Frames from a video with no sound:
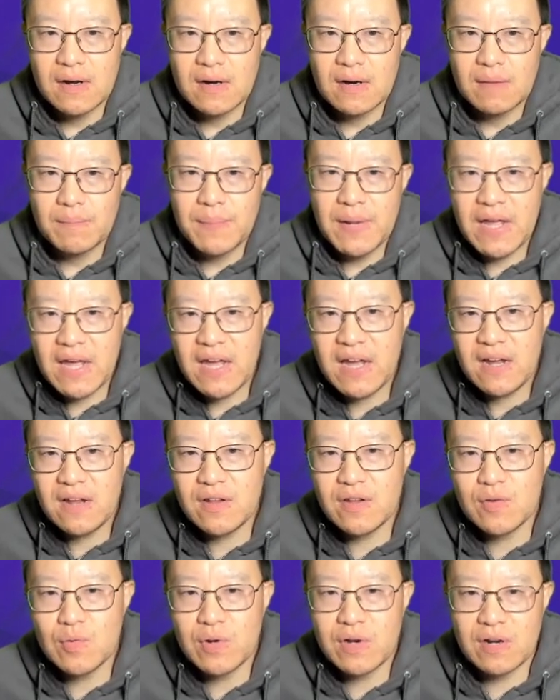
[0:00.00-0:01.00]
Ping
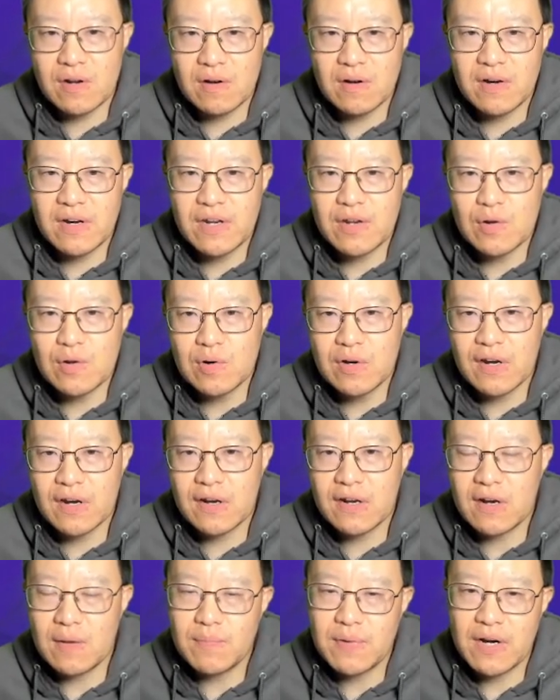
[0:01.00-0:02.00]
utility uses
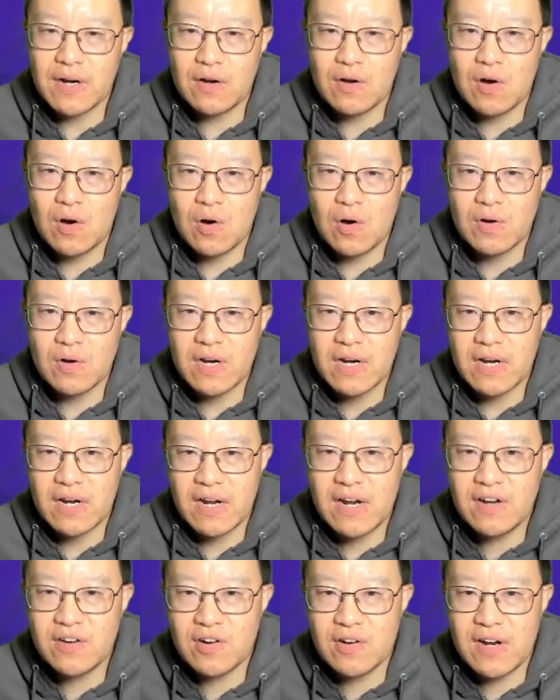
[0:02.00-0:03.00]
something called the
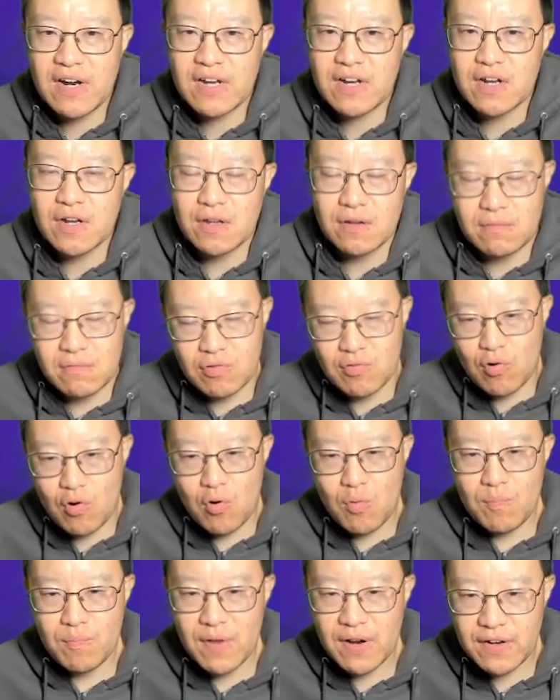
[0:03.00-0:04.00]
Internet Control
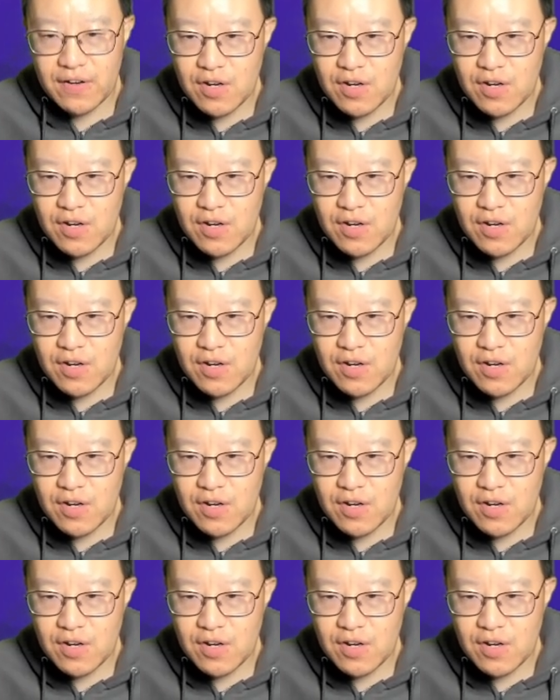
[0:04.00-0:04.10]
Message